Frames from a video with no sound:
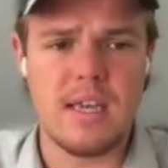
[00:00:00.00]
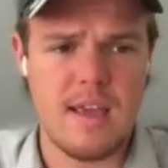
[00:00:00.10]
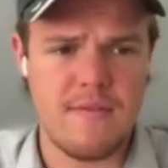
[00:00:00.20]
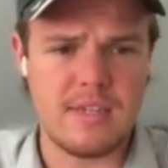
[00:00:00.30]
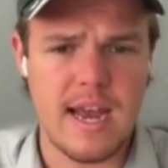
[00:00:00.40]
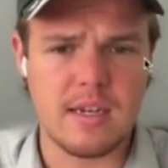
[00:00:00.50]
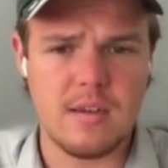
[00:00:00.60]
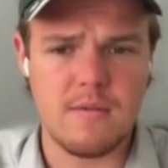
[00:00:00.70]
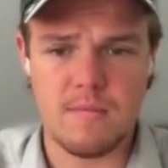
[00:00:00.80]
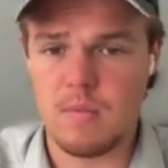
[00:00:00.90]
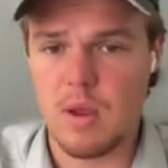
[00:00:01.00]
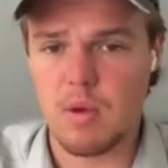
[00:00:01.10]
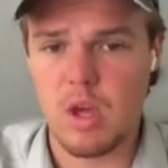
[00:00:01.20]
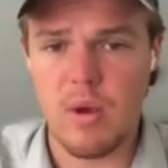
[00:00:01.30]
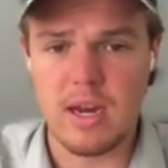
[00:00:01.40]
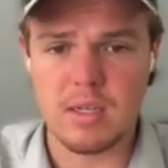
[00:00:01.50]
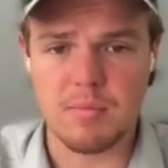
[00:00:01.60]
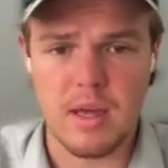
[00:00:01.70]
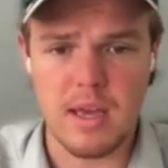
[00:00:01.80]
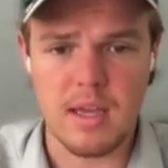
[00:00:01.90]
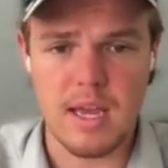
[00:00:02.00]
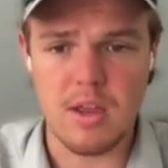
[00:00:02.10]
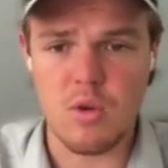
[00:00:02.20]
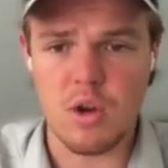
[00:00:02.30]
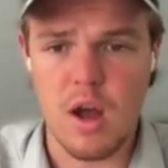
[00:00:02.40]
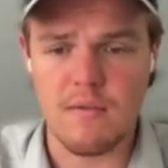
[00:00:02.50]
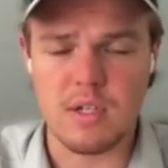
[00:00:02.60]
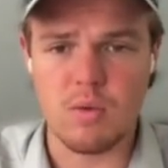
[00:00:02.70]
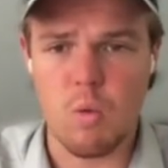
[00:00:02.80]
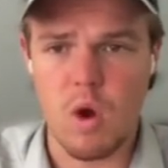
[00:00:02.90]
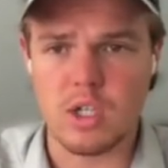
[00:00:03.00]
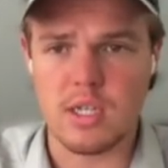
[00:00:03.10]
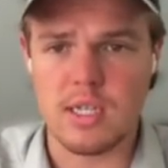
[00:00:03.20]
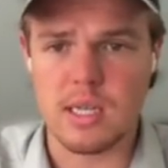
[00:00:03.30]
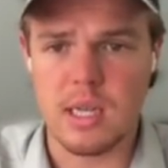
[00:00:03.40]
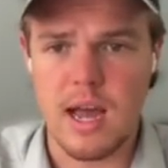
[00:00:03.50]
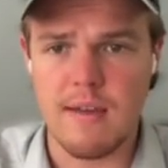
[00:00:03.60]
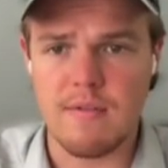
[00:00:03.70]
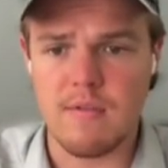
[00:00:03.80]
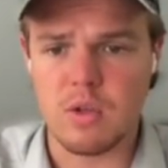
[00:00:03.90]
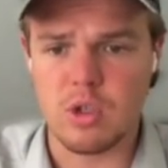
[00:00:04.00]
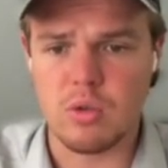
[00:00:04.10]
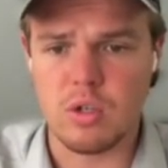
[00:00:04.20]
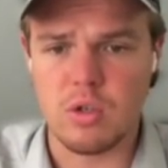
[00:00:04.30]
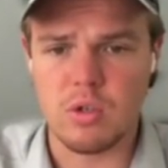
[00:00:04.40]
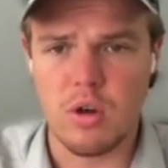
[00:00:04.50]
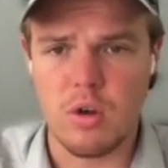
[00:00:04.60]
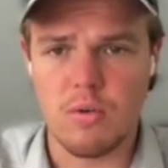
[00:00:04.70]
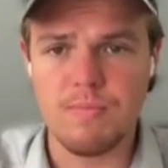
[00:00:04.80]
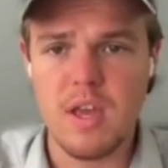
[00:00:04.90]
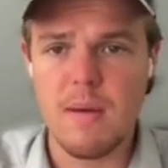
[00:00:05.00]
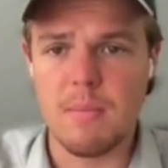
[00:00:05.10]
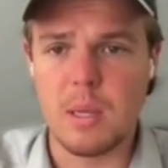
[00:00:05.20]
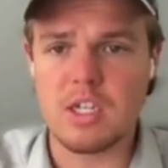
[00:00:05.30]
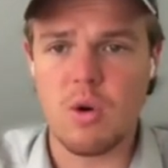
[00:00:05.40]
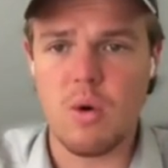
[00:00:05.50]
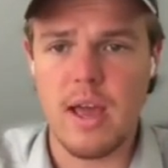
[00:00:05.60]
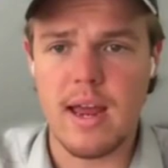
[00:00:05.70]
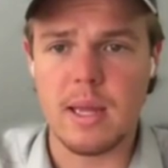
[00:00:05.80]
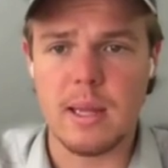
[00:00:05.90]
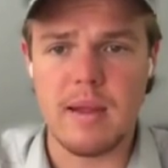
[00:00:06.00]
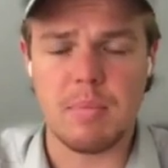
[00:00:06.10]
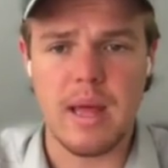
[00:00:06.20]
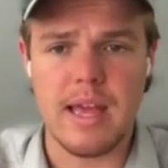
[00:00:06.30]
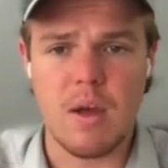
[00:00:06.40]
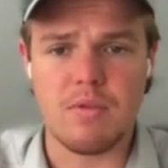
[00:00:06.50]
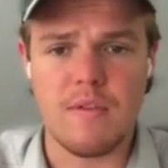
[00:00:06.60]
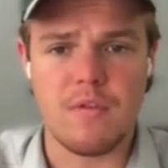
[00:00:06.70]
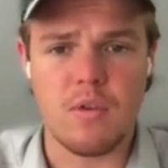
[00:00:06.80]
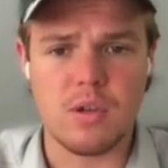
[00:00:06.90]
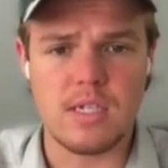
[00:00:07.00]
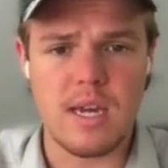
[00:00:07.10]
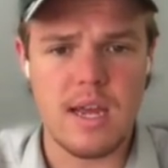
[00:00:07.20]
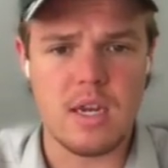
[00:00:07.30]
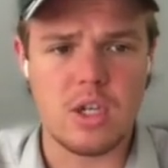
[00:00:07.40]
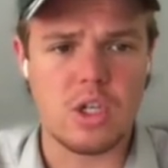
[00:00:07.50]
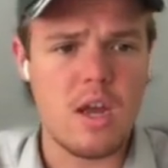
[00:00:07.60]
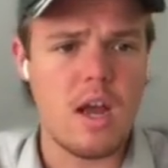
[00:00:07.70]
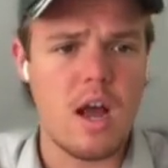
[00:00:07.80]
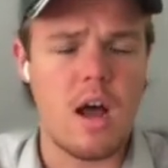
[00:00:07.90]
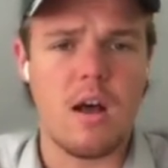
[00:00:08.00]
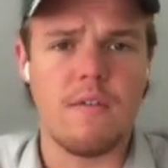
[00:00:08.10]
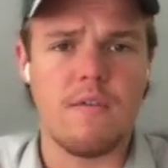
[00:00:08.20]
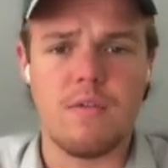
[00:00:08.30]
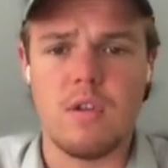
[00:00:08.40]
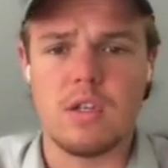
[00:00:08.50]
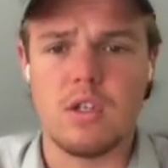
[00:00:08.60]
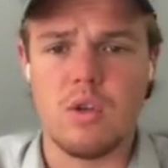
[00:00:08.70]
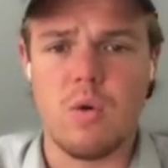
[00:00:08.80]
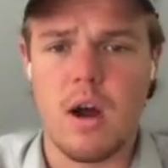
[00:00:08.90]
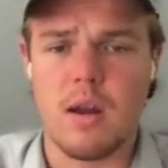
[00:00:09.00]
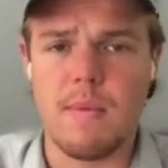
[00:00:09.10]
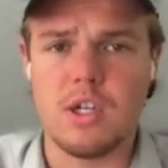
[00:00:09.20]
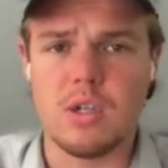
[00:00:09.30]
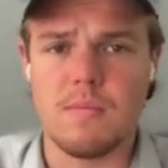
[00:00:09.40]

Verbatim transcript: it's active. There we go. It is playing, and you can obviously watch this live if you choose to do so. But let's go ahead and let it play out the first stage of this new automation.